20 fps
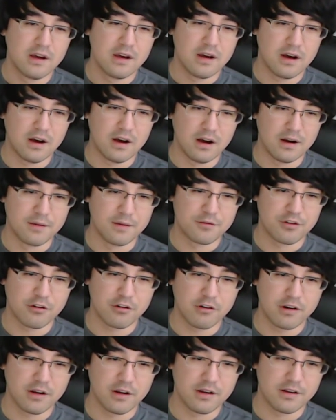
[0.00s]

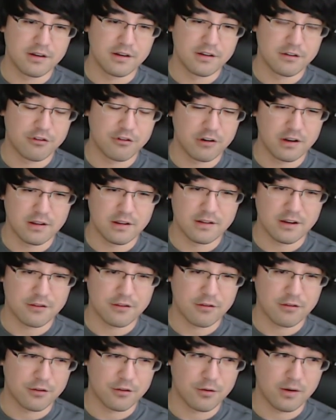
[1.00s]
Triggering a
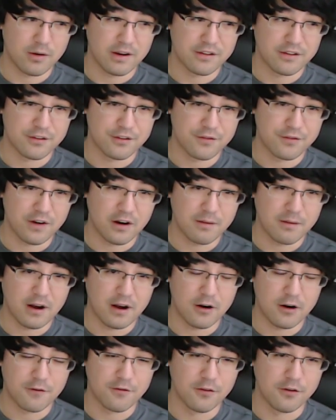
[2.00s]
death rattle twice is very
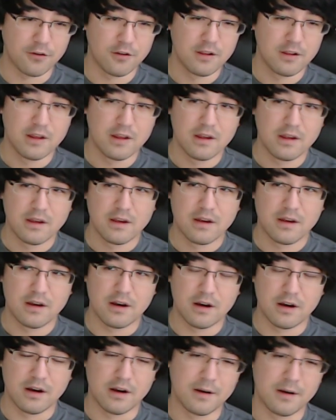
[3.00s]
powerful.
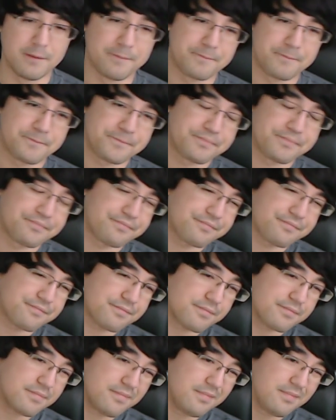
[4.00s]

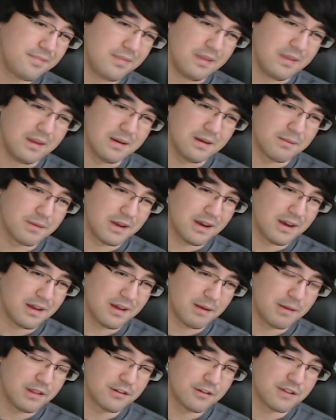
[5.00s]
But yeah,
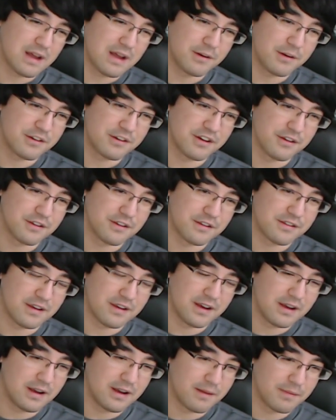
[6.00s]
I mean, there's not much else to
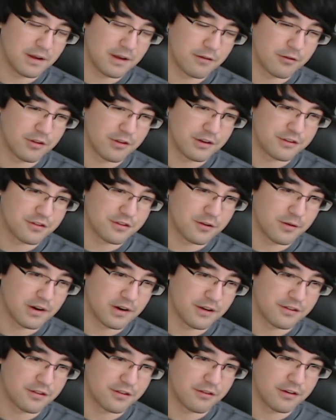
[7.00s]
say. I'm not really sure what
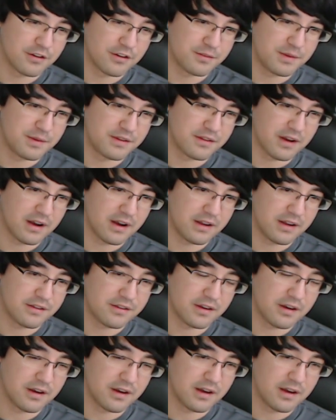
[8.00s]
else there is
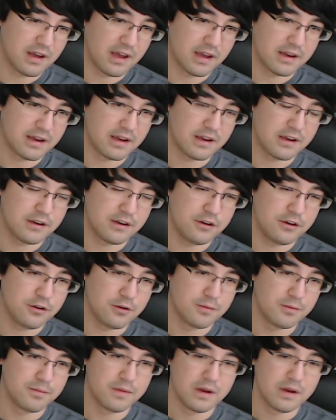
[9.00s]
besides Egg and
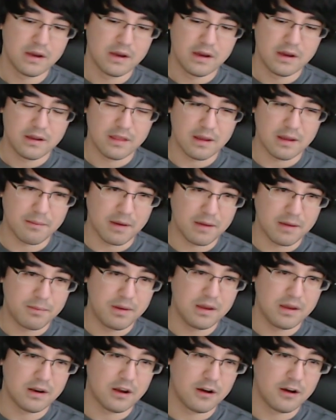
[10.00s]
Cube. That might
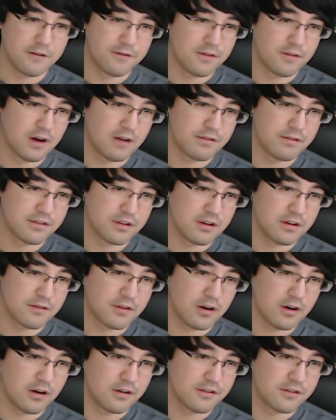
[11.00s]
be enough. Obviously, you
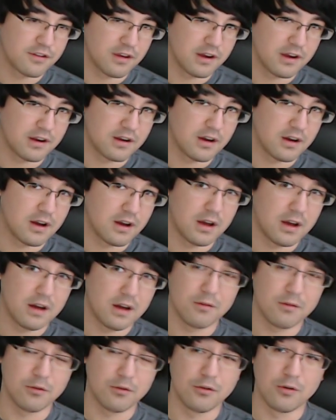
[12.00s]
have cards like
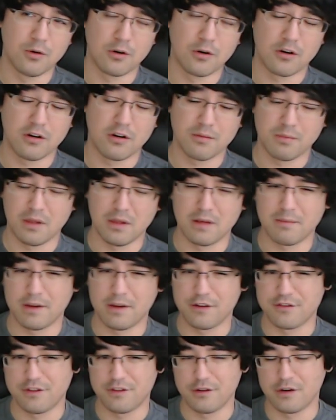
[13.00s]
Loot Hoarder and Blood
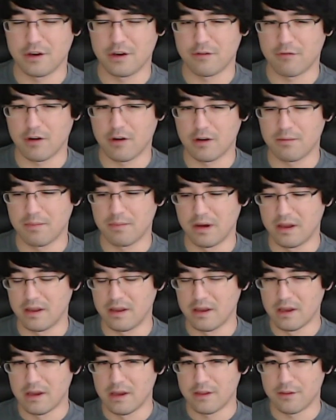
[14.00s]
Mage that you can run,
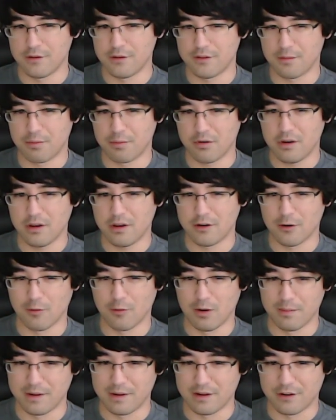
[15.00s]
but those are pretty
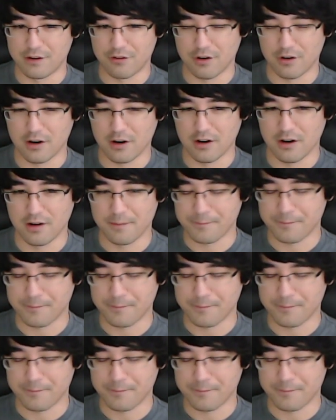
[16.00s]
underwhelming to trigger.